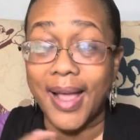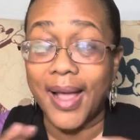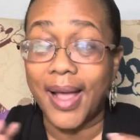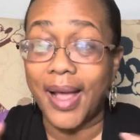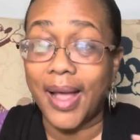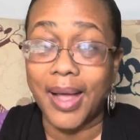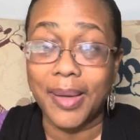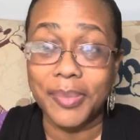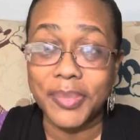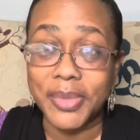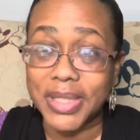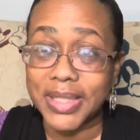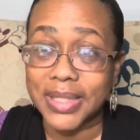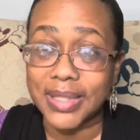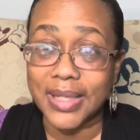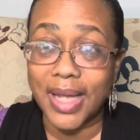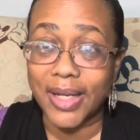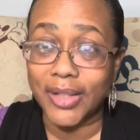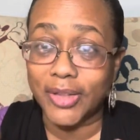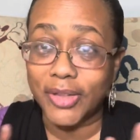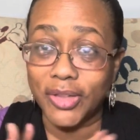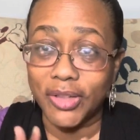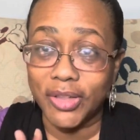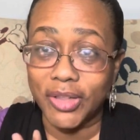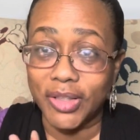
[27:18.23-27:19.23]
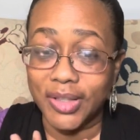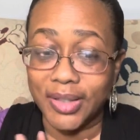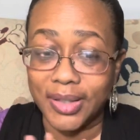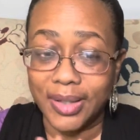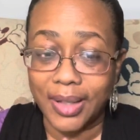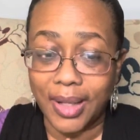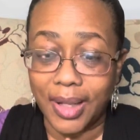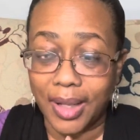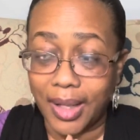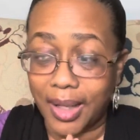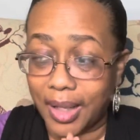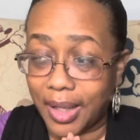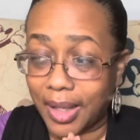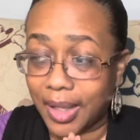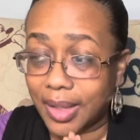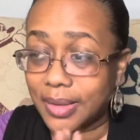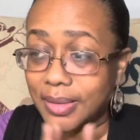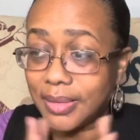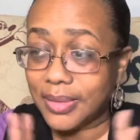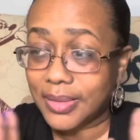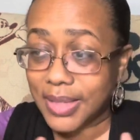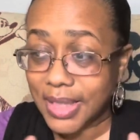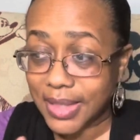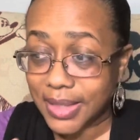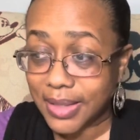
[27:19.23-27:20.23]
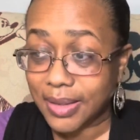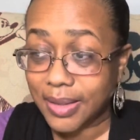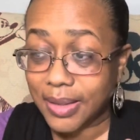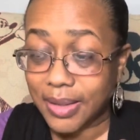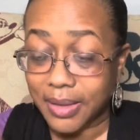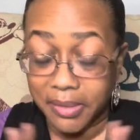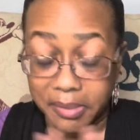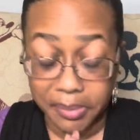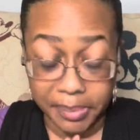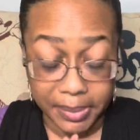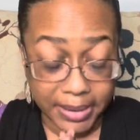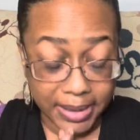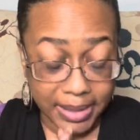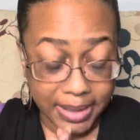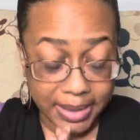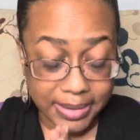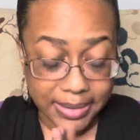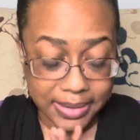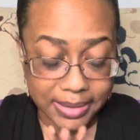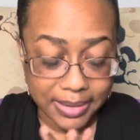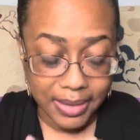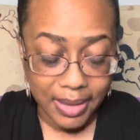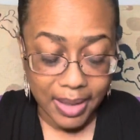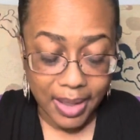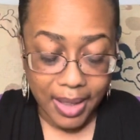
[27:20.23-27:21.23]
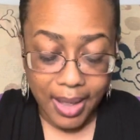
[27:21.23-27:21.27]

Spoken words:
I'm just not good at taking care of plants.